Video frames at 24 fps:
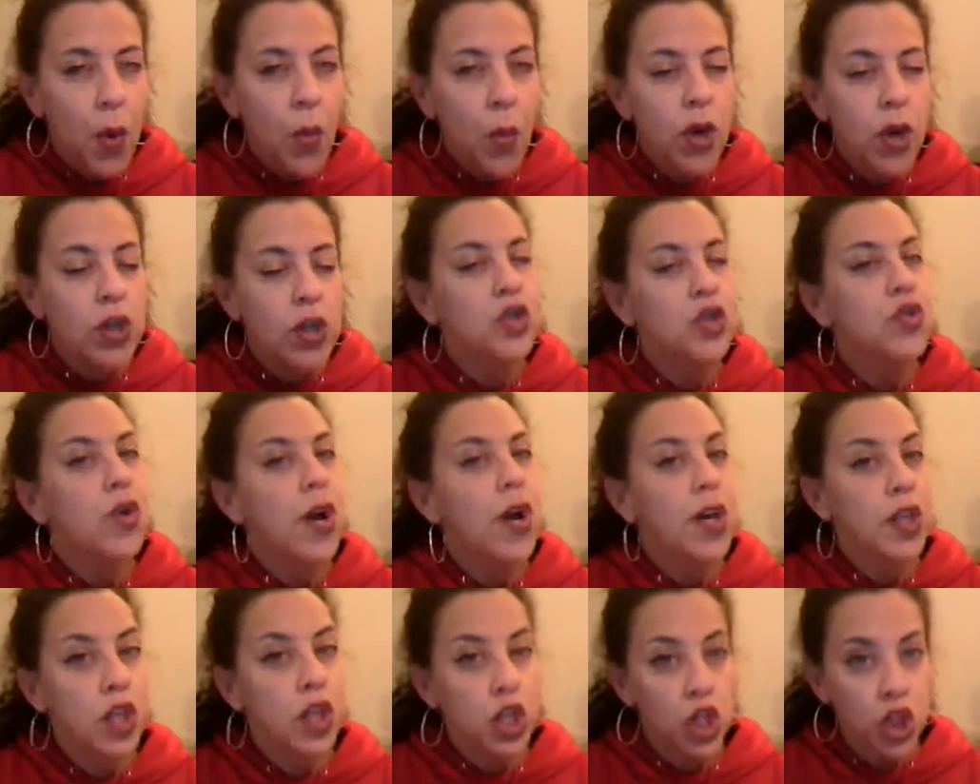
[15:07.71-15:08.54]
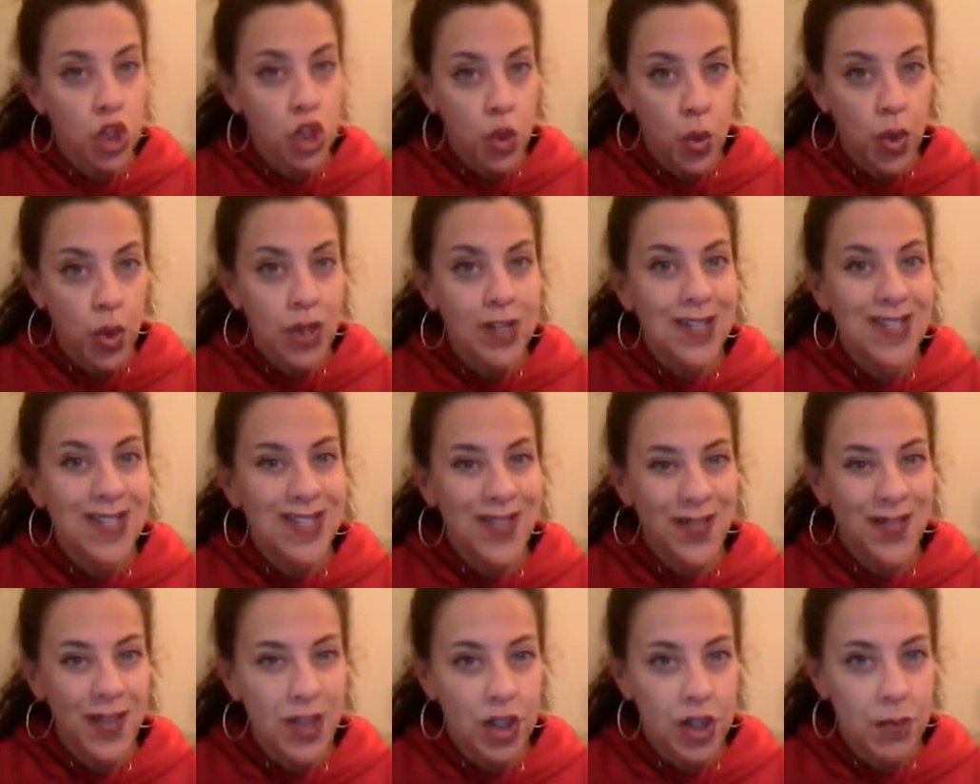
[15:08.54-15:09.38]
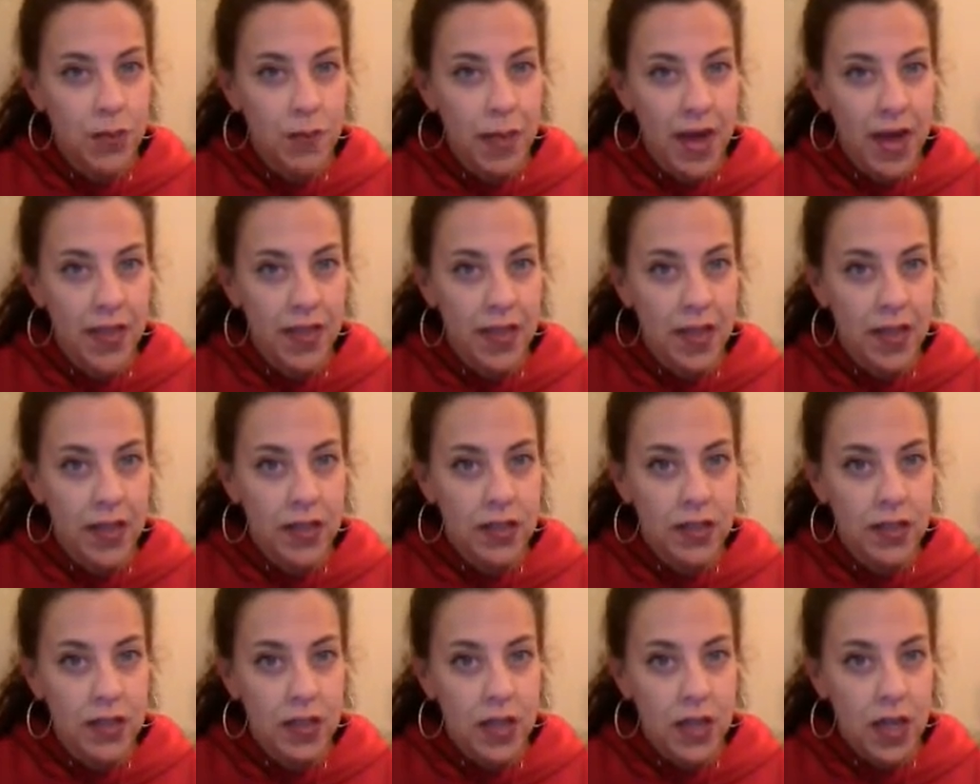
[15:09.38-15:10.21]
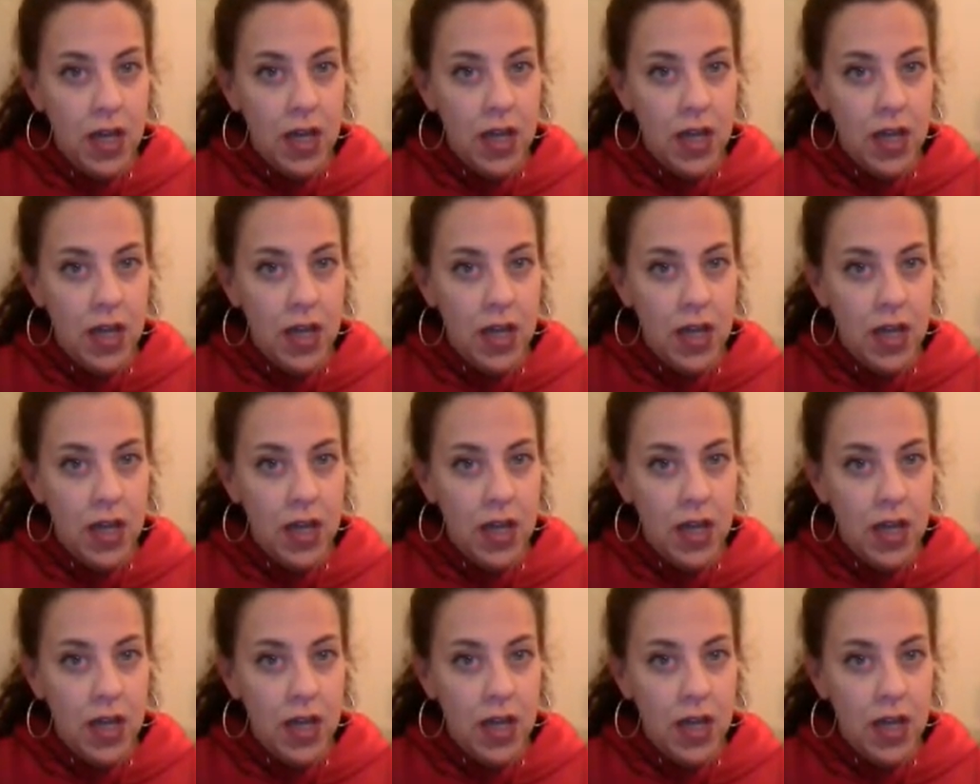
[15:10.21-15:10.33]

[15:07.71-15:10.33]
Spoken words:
but we're trying the short division method,